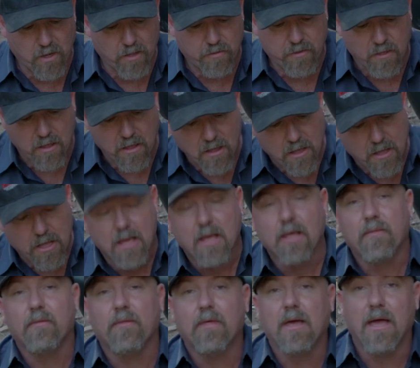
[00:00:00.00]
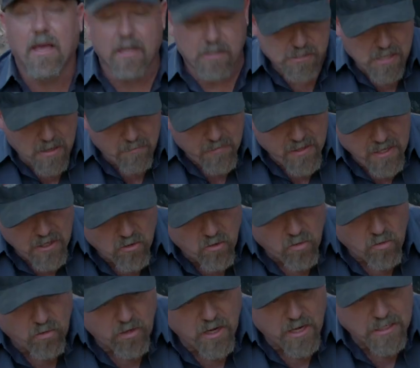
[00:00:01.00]
with something
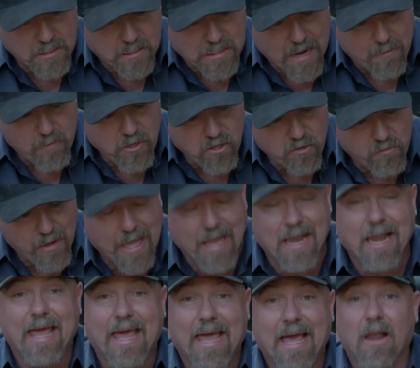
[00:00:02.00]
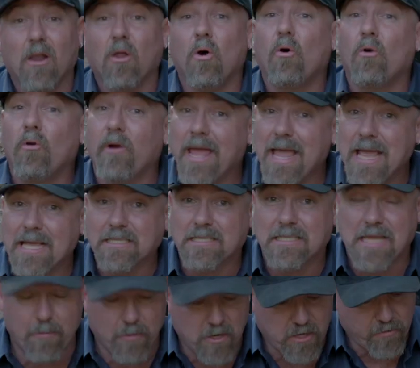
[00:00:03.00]
called WLL or
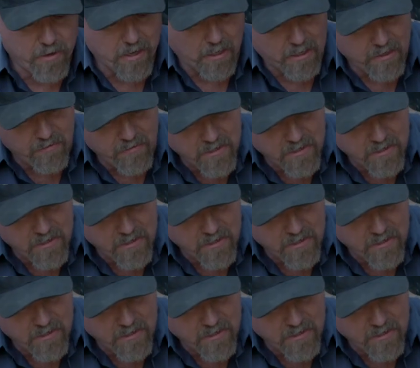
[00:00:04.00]
SWL.